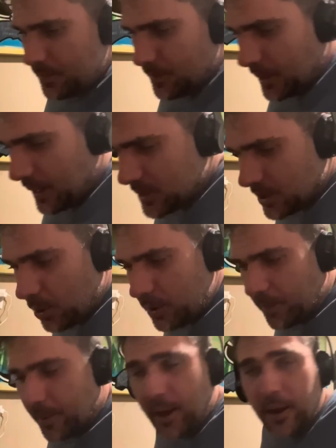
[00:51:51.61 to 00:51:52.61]
And I told
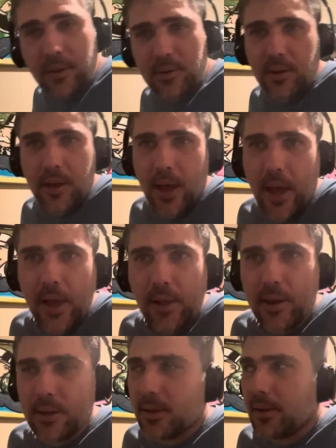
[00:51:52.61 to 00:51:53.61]
him that. I was like, hey,
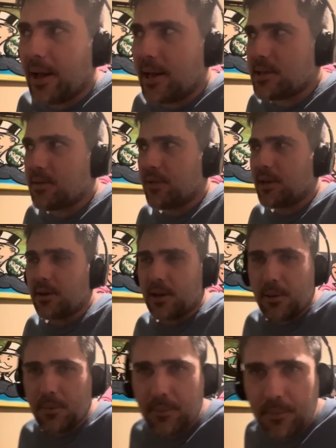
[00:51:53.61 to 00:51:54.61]
like, the last video
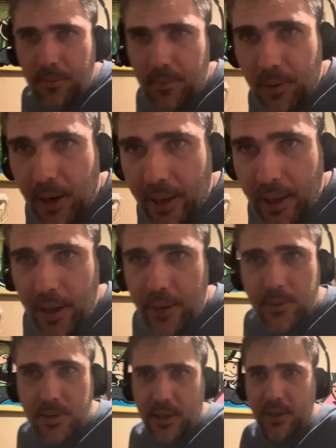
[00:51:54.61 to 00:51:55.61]
game I had
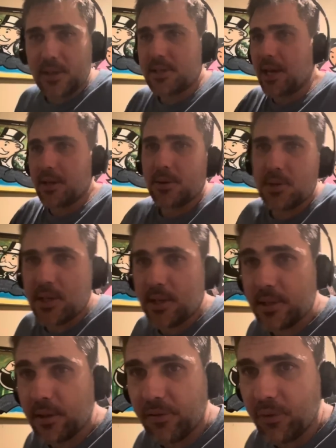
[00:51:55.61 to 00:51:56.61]
was, like, Nintendo
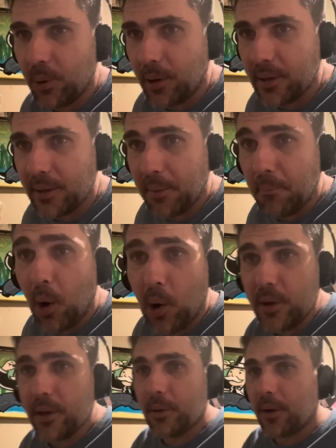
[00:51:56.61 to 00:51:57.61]
64. I had, like,
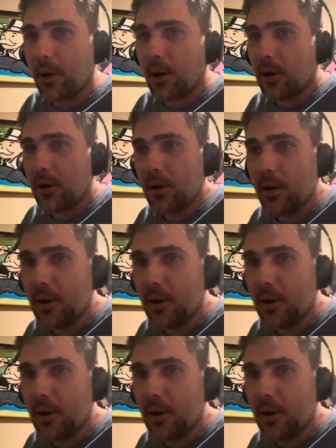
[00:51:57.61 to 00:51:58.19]
Mario Kart.